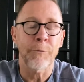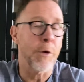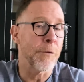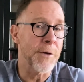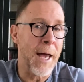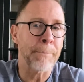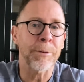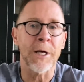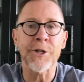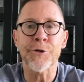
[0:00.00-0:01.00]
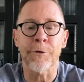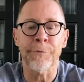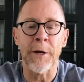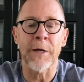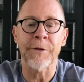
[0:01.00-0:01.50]
If you've not placed your
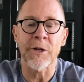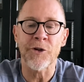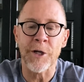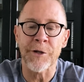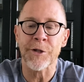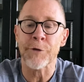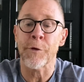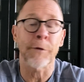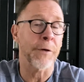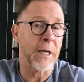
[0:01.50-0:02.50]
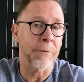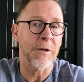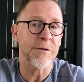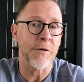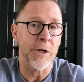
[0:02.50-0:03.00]
faith in Jesus for the
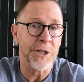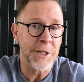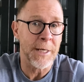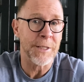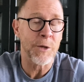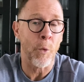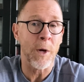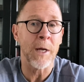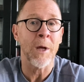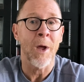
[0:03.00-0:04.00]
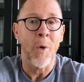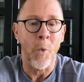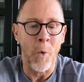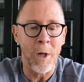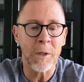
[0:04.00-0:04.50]
forgiveness of your sins, we
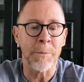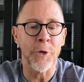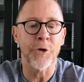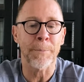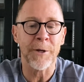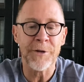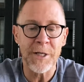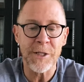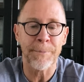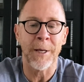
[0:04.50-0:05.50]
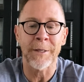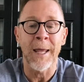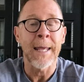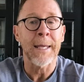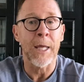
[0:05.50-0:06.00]
welcome you to participate
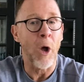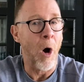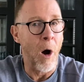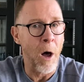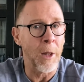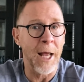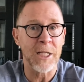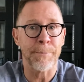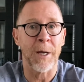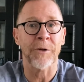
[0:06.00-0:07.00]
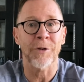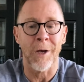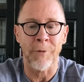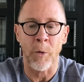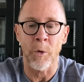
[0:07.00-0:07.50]
in all aspects
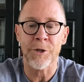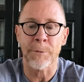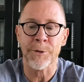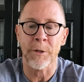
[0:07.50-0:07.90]
of our worship